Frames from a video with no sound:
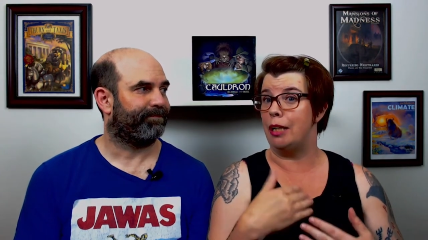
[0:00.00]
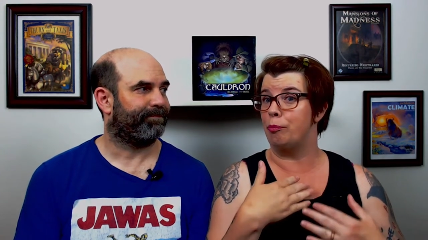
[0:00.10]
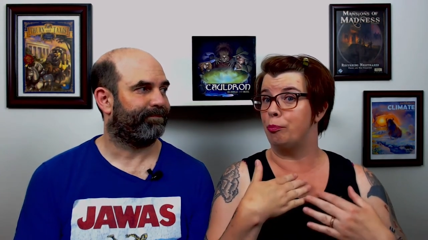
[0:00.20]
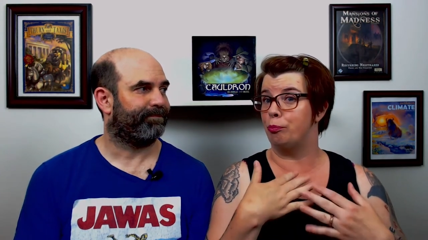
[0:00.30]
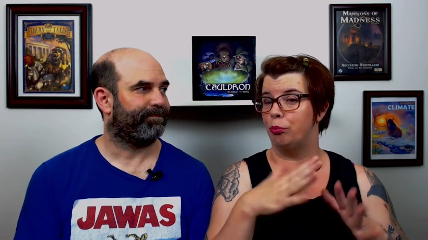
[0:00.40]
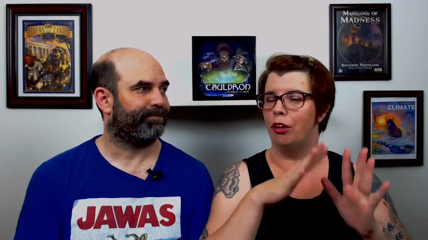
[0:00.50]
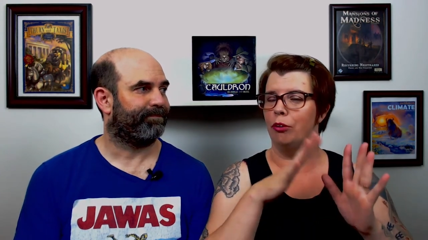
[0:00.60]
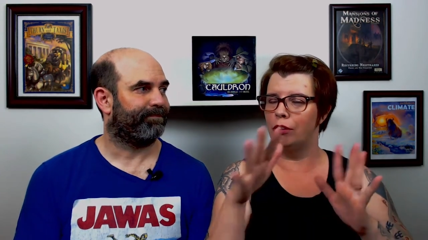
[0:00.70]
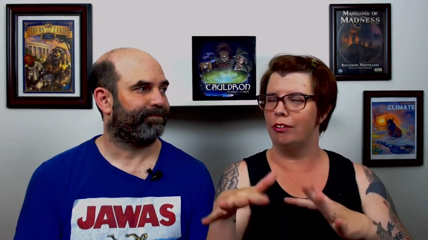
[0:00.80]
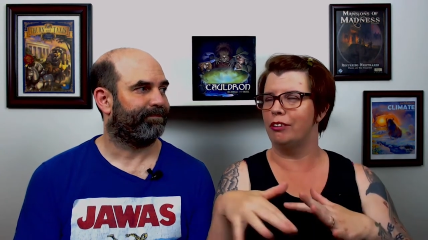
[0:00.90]
Speaker 1: I'm
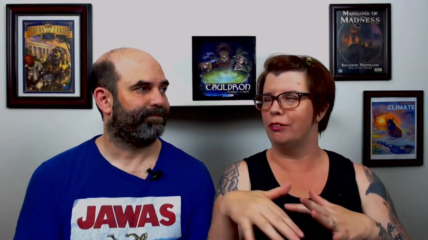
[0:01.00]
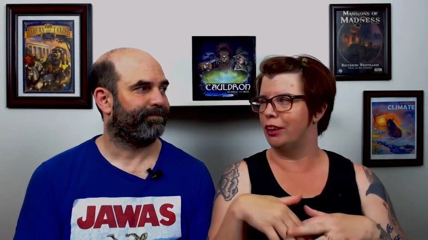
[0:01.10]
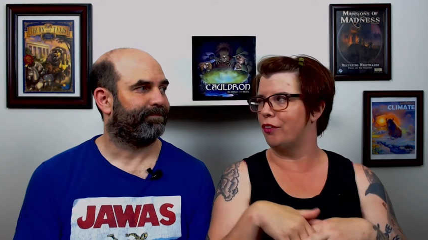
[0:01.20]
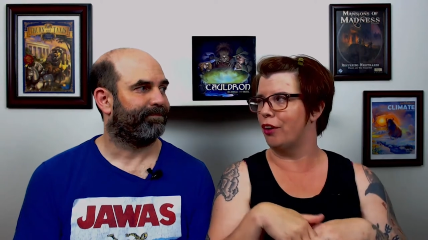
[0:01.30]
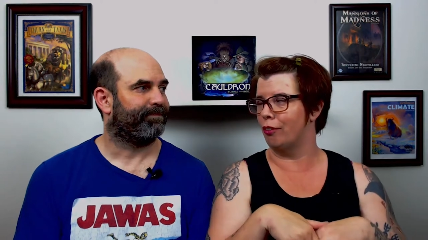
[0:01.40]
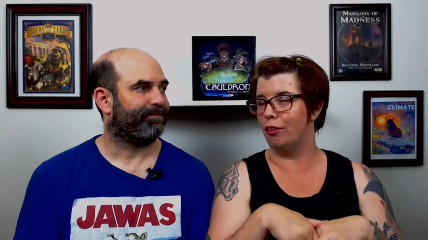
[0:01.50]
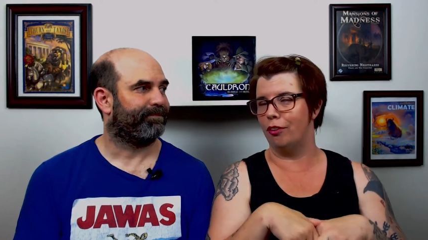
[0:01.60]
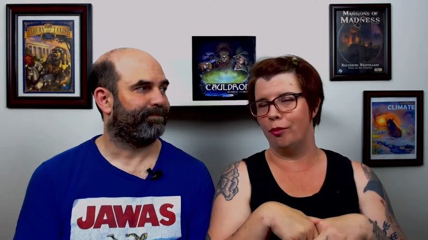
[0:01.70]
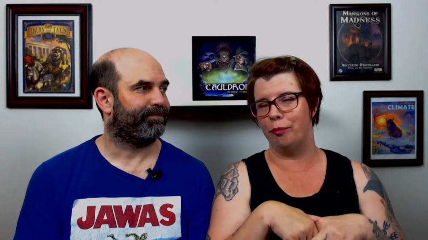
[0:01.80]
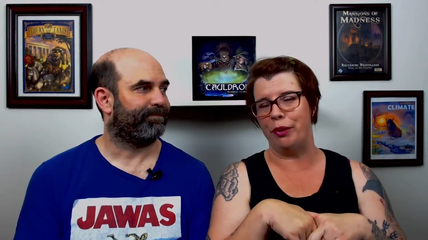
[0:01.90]
well, we'll give our
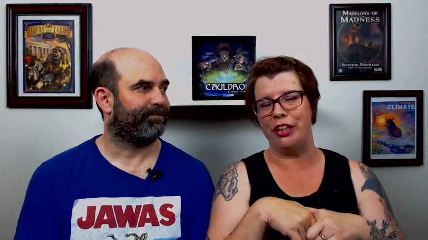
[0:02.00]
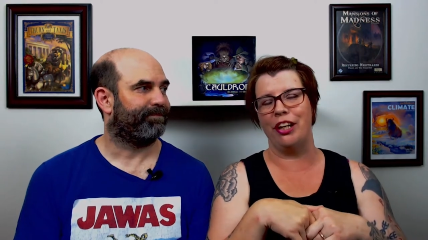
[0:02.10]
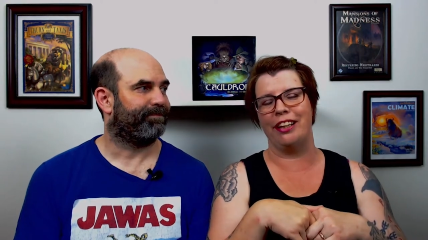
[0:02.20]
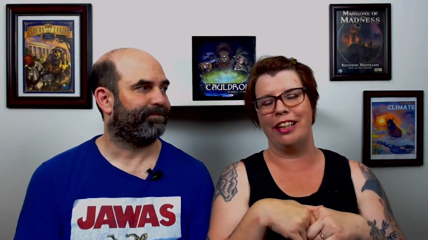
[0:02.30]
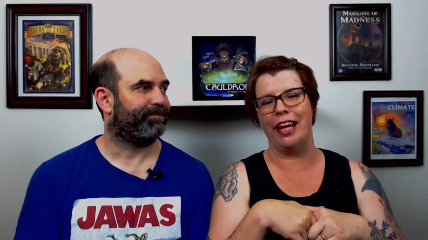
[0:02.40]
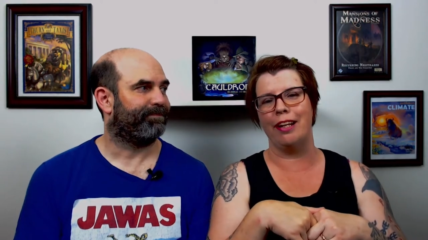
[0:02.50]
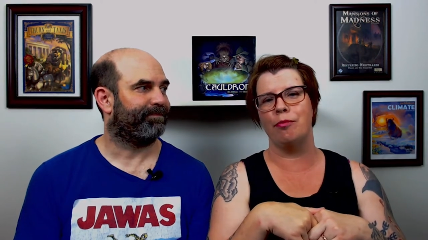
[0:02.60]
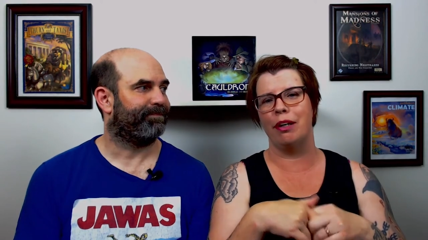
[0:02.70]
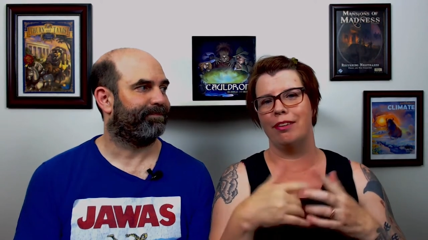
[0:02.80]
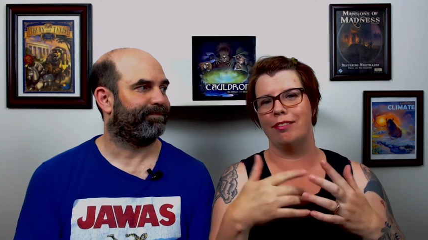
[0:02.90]
opinion at the
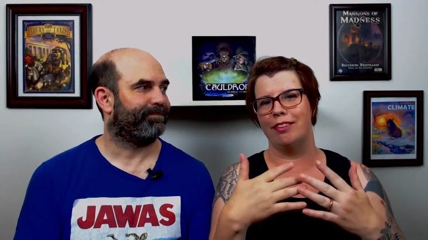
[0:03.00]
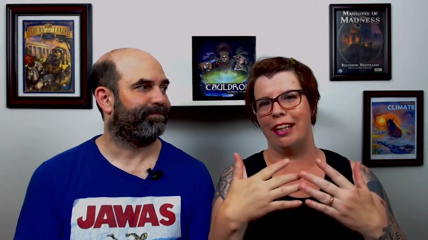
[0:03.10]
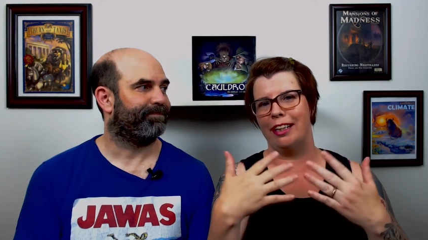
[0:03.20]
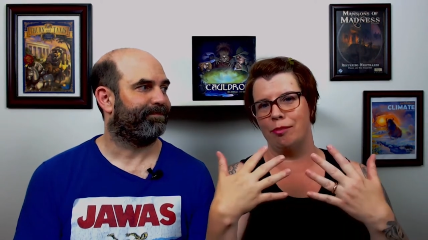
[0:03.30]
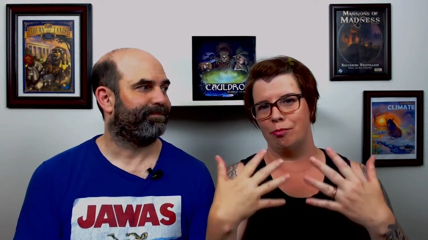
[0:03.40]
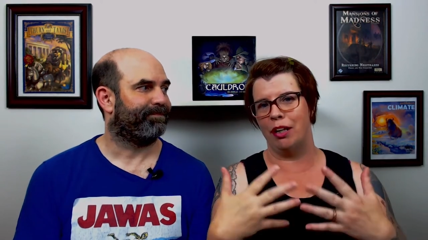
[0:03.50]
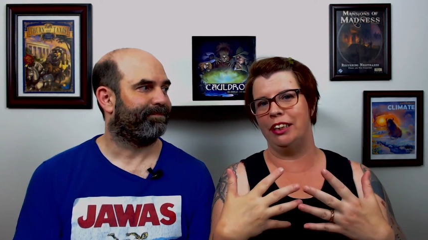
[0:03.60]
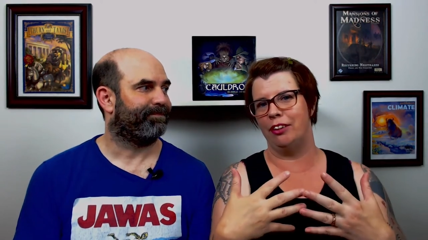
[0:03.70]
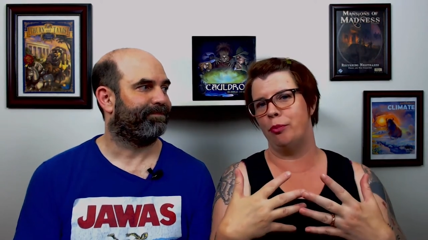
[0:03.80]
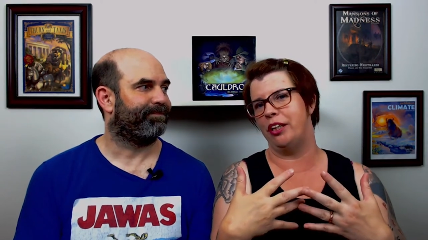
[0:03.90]
end, but like
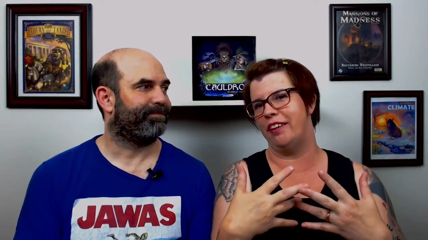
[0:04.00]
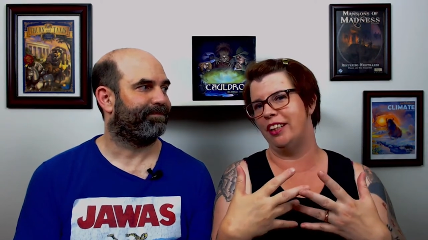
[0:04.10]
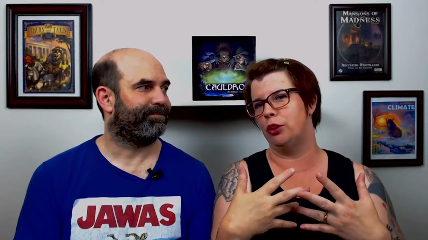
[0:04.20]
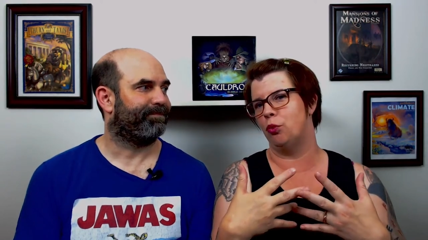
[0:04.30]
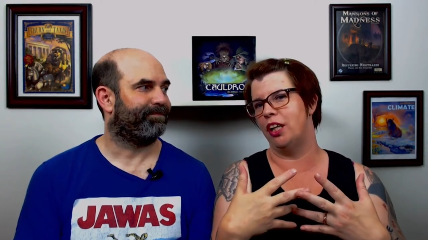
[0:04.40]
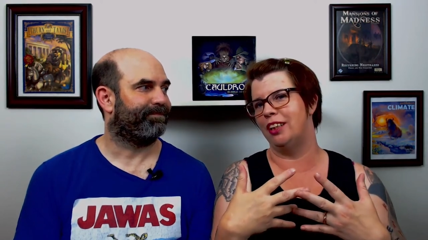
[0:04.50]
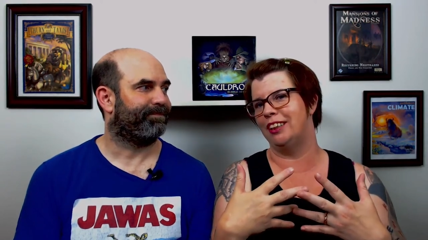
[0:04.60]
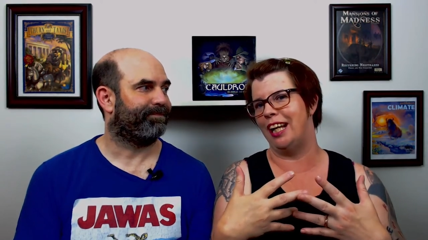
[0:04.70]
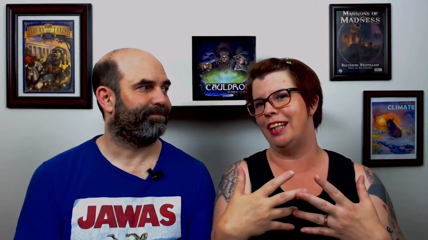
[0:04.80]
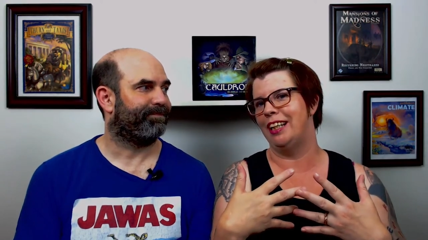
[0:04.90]
my general opinion on this
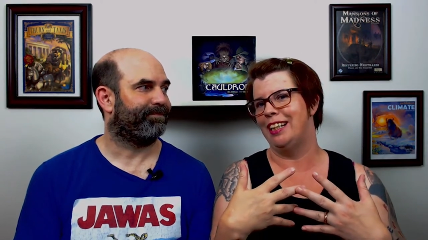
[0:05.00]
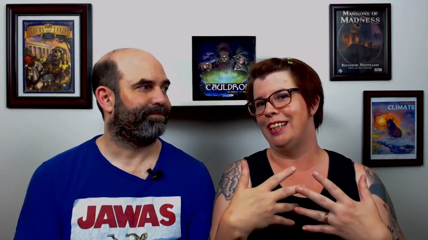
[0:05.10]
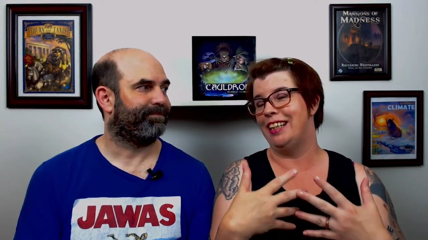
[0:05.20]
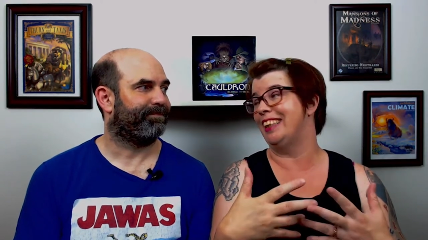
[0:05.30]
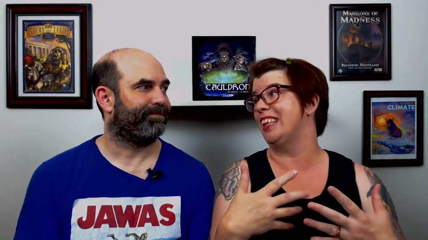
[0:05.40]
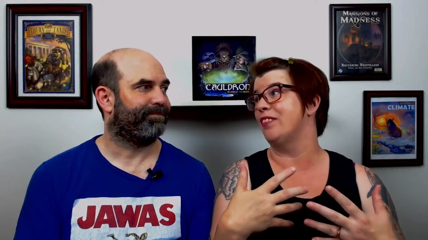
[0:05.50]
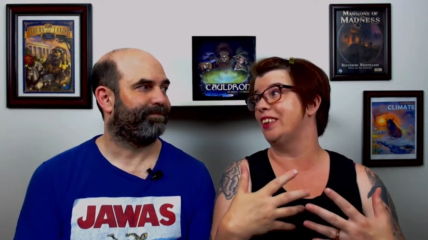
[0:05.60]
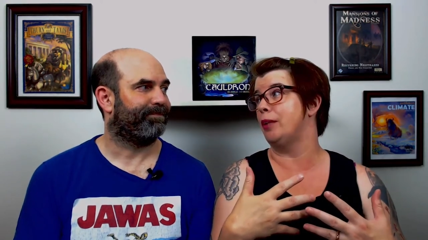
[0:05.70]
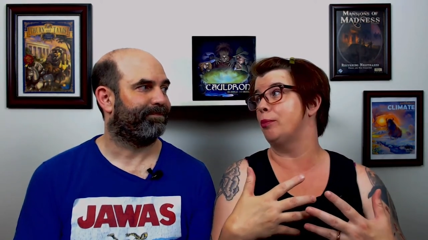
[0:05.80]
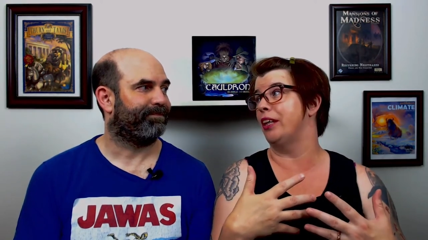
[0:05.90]
was that it's
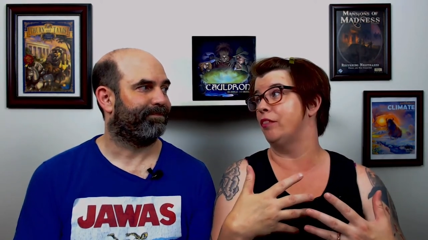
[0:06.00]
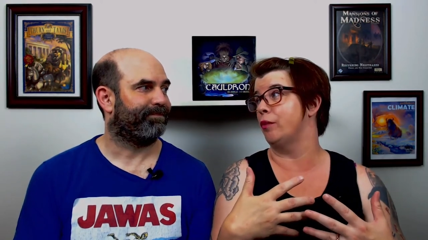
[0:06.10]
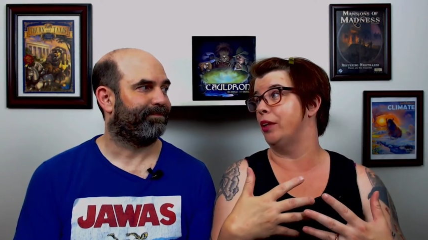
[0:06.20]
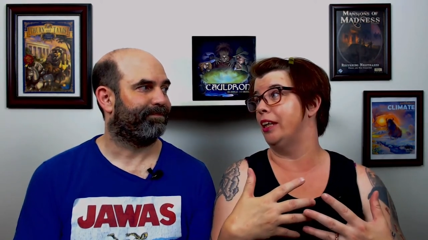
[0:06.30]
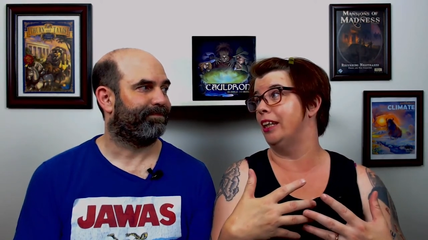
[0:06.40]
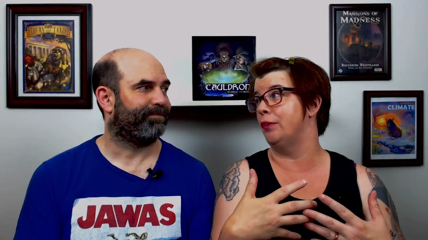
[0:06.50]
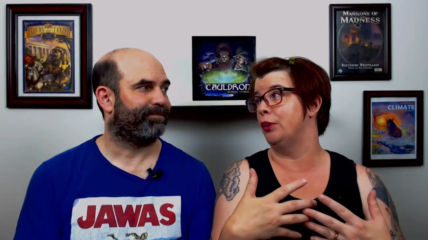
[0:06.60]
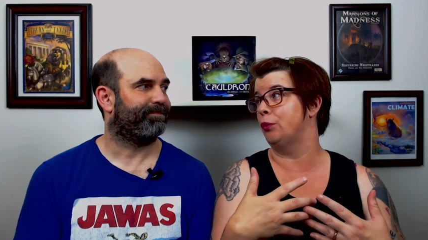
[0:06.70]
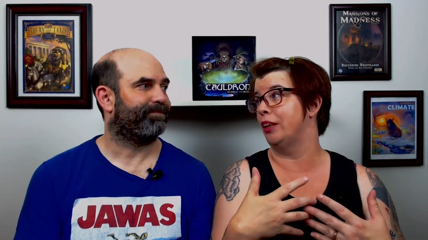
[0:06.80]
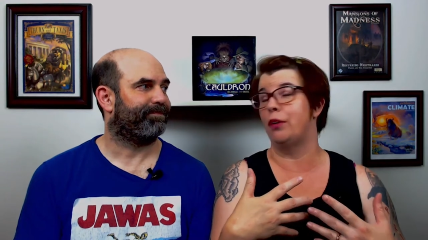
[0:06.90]
kind of a sleeper hit for me.
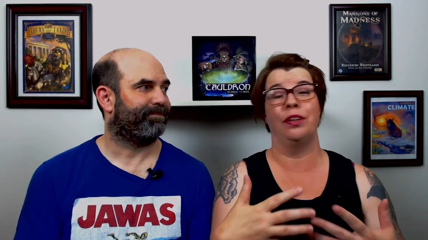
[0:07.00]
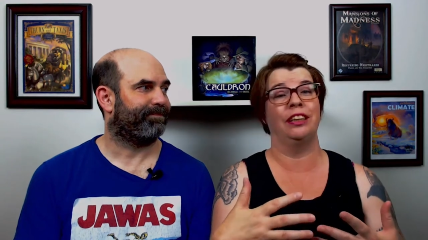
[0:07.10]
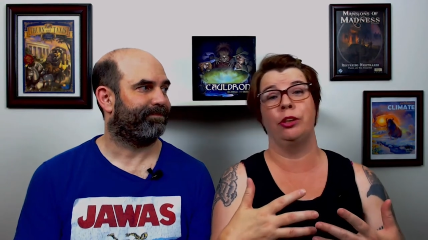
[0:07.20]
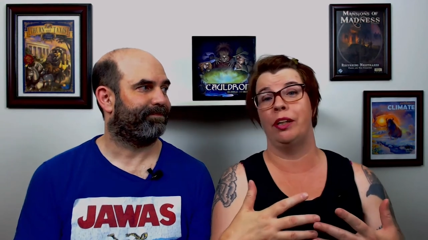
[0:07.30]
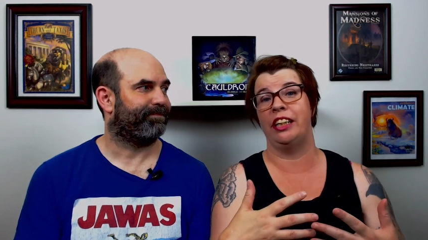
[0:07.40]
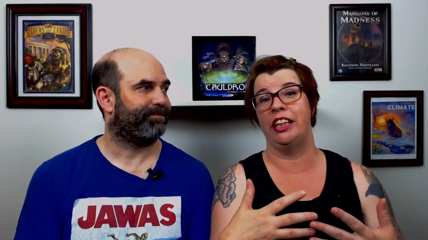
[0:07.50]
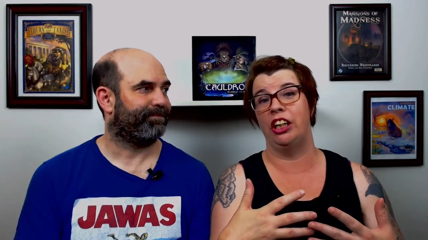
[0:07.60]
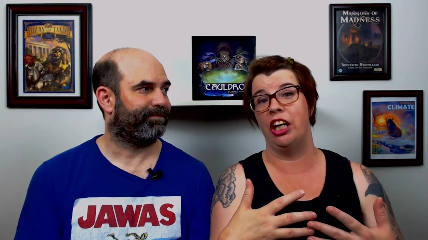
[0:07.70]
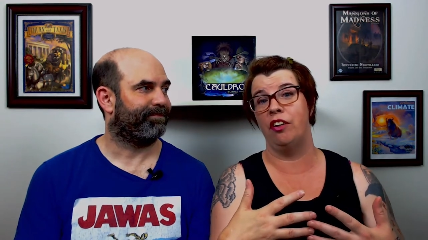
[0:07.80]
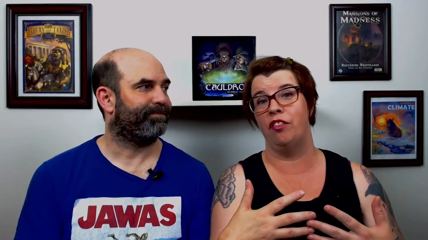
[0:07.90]
It was one that I wasn't expecting
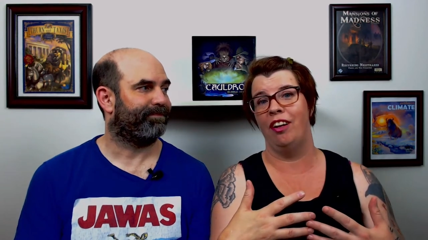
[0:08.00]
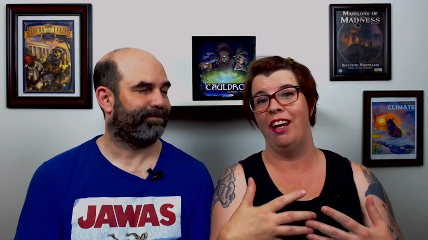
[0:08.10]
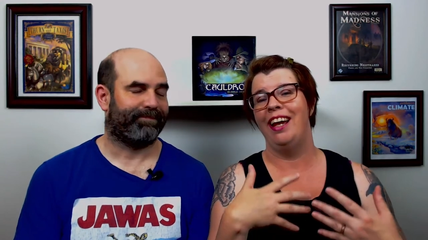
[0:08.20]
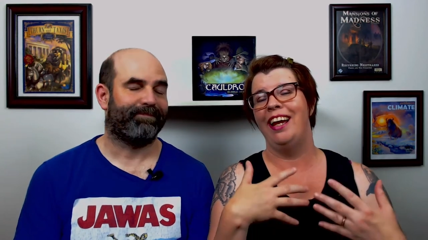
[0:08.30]
to love.